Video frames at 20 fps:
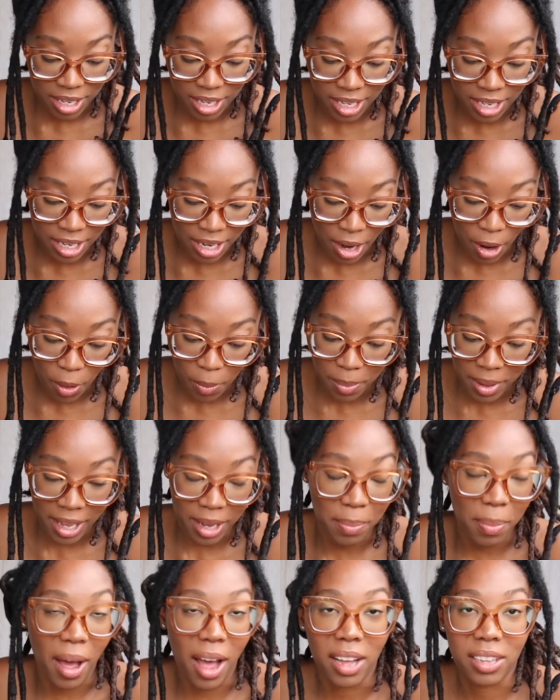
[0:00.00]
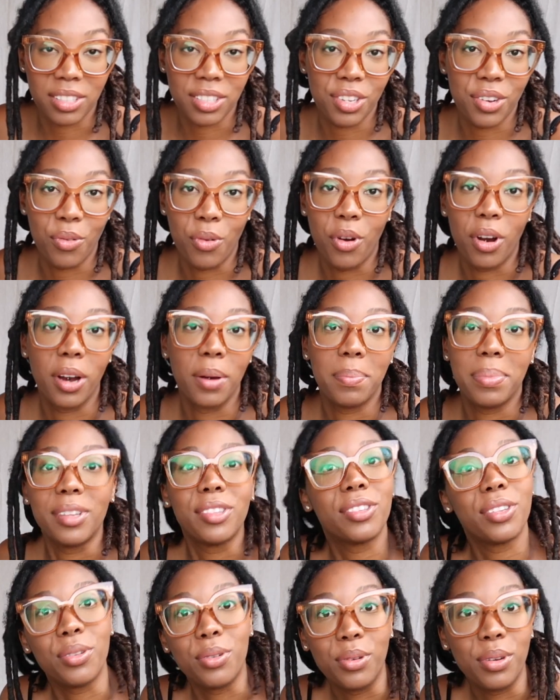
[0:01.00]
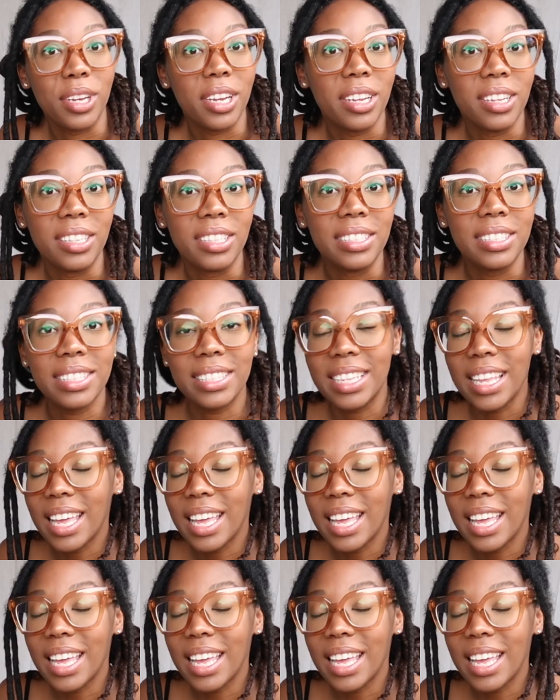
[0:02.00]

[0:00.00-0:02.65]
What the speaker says: you know, big box store petunias.